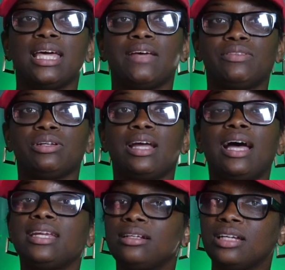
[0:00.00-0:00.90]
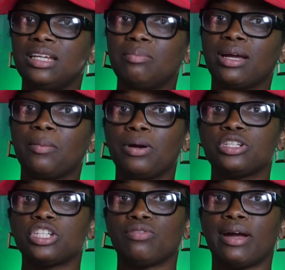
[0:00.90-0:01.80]
If they're not looking to make a
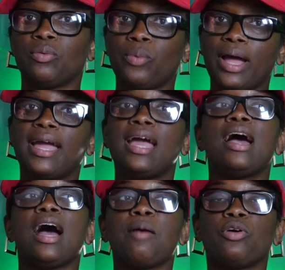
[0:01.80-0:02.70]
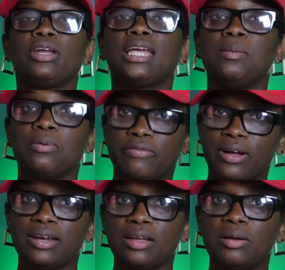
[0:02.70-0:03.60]
purchase right away, I'm going to keep in
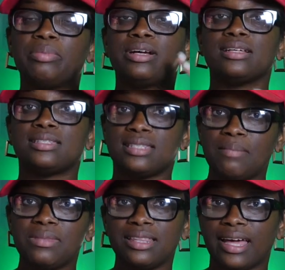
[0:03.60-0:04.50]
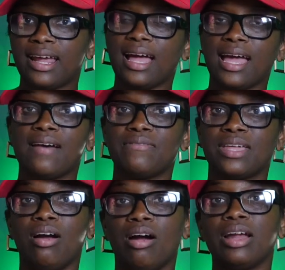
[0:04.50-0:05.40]
front of them because something that I have
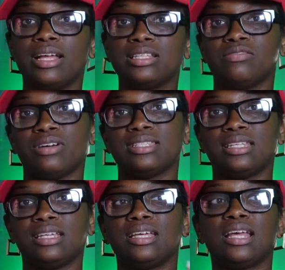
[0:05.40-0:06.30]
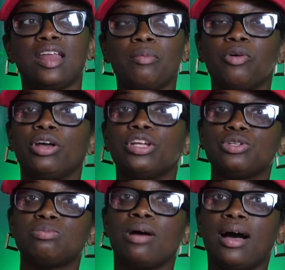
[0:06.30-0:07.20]
they are interested in, and I'm going to
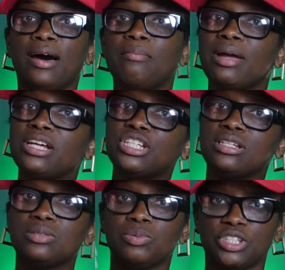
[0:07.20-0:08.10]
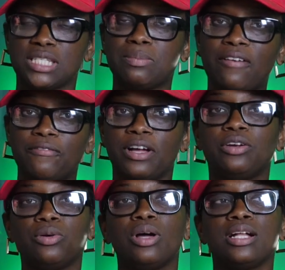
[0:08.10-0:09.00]
use my automations, which is my
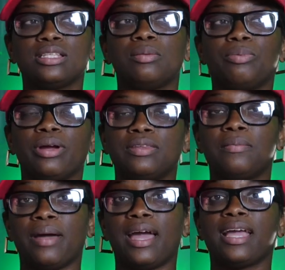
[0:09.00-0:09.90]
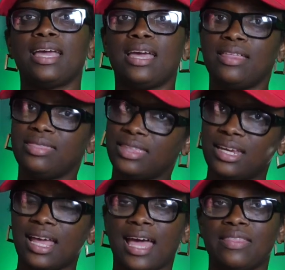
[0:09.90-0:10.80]
funnel, to bring them back and
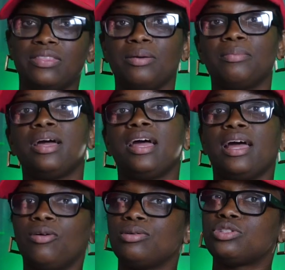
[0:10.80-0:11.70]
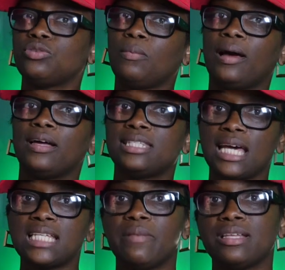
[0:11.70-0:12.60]
then add them onto my
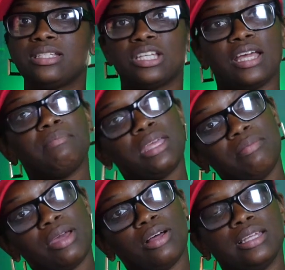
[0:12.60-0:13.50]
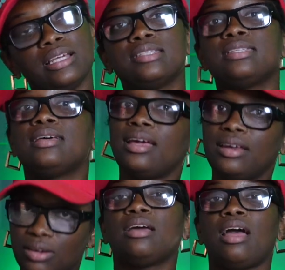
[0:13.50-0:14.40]
text message and email list
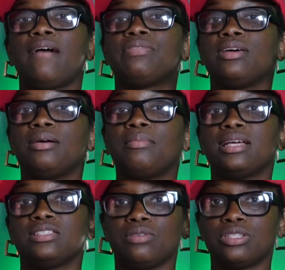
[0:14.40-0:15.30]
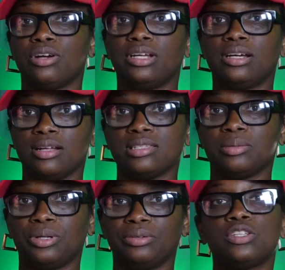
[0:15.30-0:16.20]
and have them as a returning
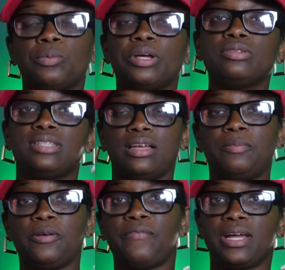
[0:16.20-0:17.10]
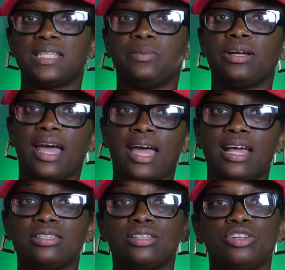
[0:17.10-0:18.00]
customer. So when you set up your Facebook
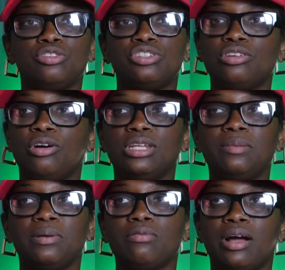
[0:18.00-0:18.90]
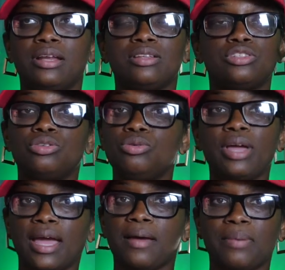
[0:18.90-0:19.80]
ads, you should only be running two
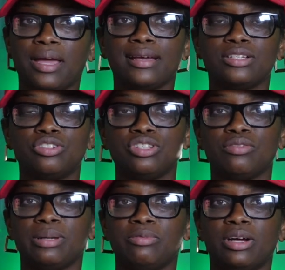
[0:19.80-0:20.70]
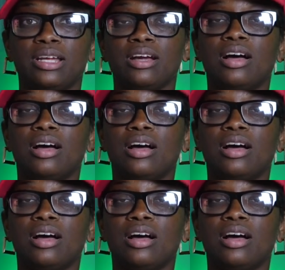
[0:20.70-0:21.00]
campaigns. You should be running